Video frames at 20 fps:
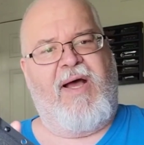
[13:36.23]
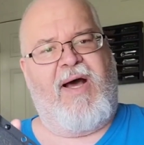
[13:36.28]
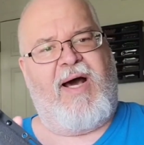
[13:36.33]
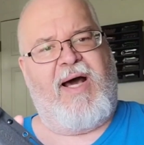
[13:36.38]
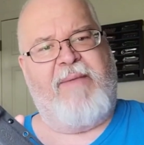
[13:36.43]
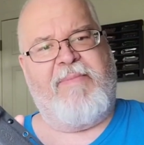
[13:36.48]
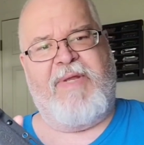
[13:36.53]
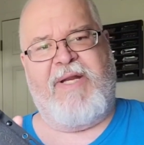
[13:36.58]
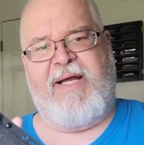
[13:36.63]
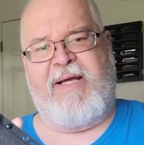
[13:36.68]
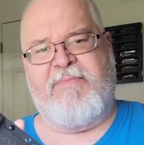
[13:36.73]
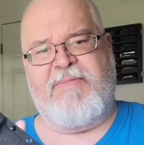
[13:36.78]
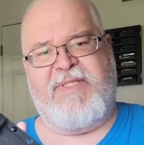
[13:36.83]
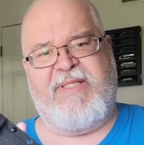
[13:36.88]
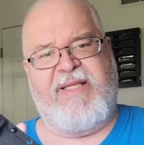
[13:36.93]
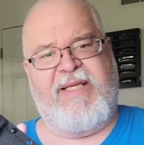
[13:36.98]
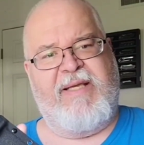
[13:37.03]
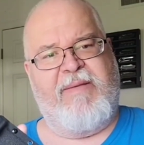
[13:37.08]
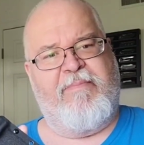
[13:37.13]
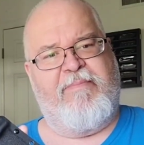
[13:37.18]
I mean, I'm
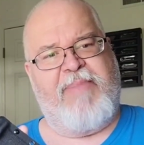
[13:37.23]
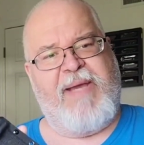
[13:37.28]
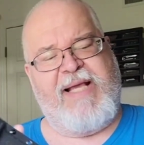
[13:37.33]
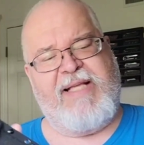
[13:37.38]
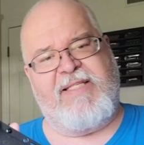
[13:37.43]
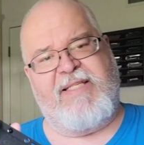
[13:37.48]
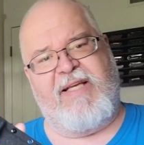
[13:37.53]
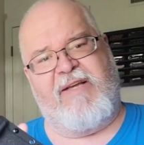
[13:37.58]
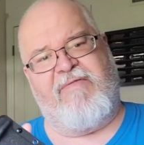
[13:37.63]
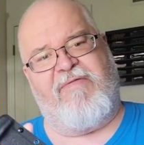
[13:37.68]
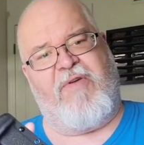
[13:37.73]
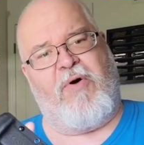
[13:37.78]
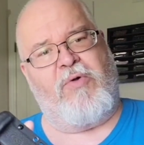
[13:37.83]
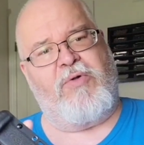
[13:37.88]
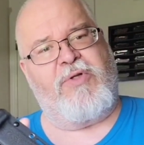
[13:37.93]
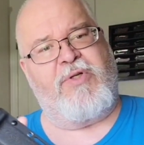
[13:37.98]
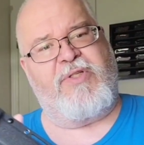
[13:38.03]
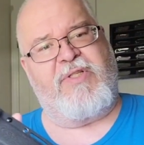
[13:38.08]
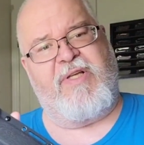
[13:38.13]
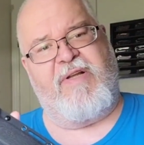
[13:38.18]
seeing basic
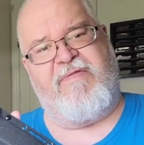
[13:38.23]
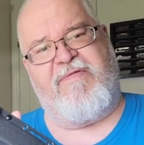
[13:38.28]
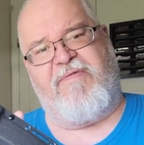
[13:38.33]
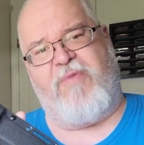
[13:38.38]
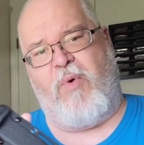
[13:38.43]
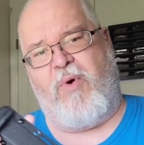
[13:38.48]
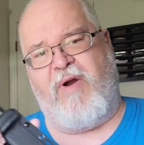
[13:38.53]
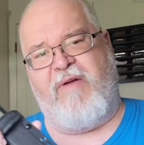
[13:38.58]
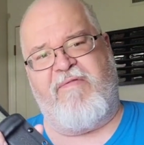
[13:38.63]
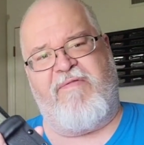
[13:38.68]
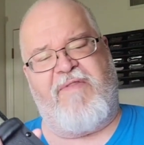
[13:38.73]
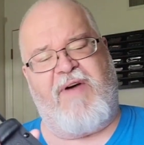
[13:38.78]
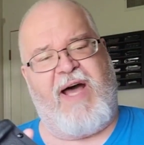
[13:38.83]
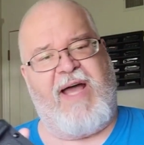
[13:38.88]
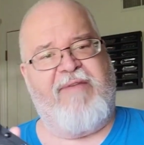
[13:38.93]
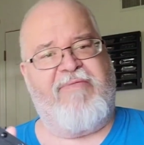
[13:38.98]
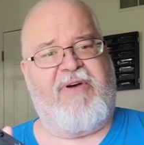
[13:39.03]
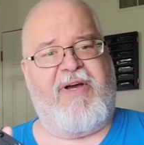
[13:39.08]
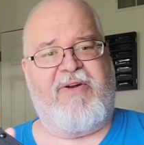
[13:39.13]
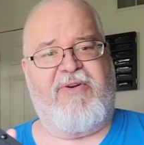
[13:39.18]
folders at $400 and
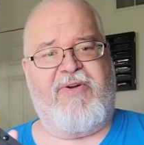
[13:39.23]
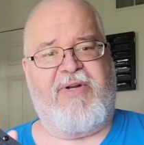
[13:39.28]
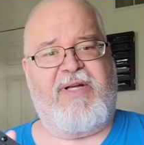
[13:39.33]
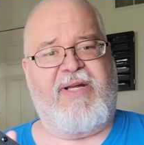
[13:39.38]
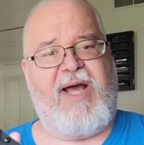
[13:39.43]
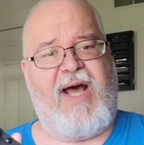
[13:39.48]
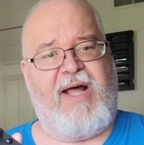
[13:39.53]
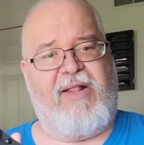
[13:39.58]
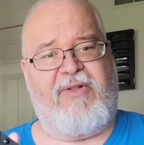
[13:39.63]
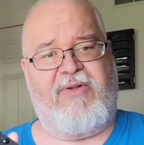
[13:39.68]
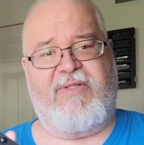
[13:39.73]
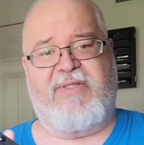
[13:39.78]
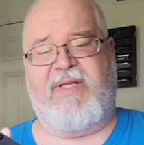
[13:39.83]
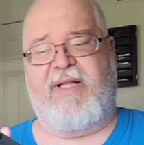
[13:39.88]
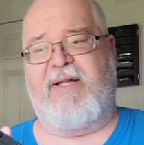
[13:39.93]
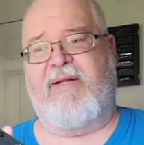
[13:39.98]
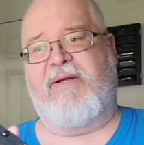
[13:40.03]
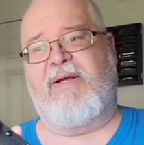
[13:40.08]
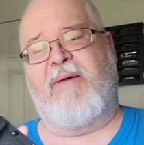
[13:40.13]
$500.